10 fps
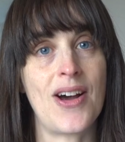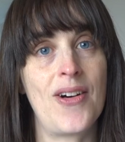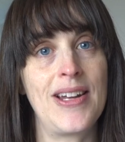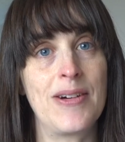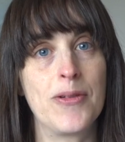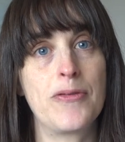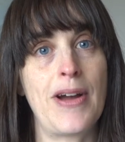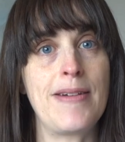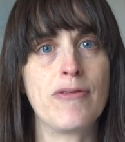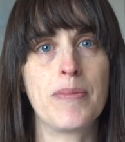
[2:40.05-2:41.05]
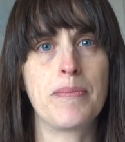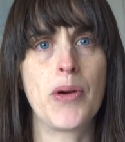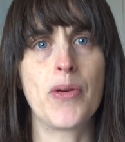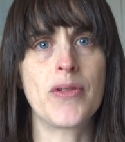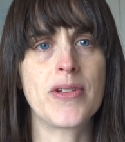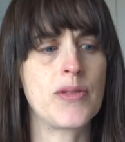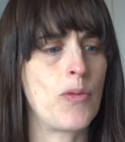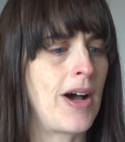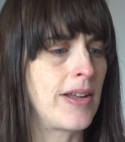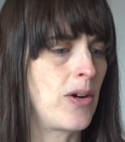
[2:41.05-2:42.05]
our little favourite books
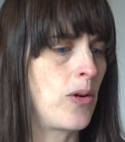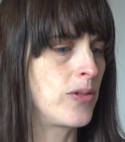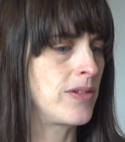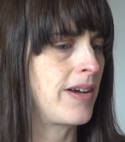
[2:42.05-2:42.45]
one on,